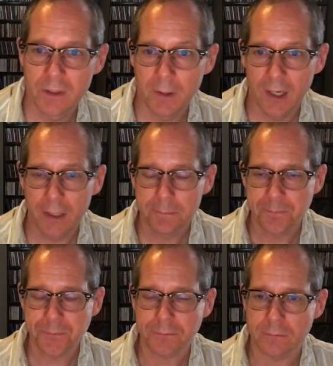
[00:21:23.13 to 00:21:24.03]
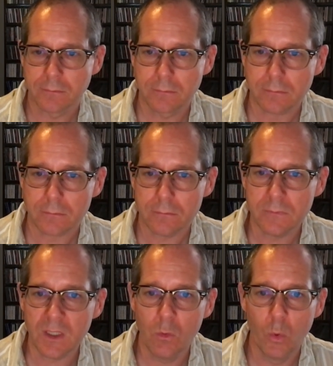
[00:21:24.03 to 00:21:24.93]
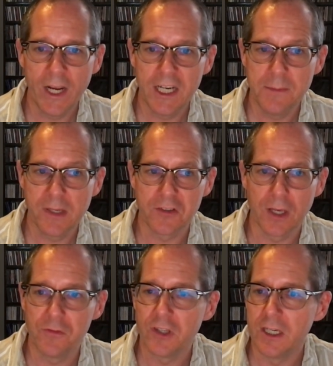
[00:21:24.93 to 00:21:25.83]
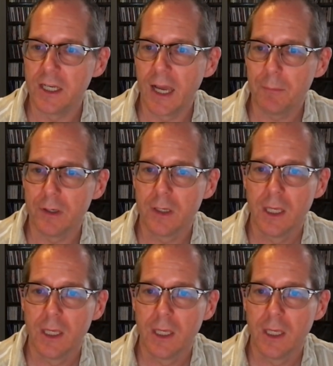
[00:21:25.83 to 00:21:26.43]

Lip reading: by rain because I've seen it happen.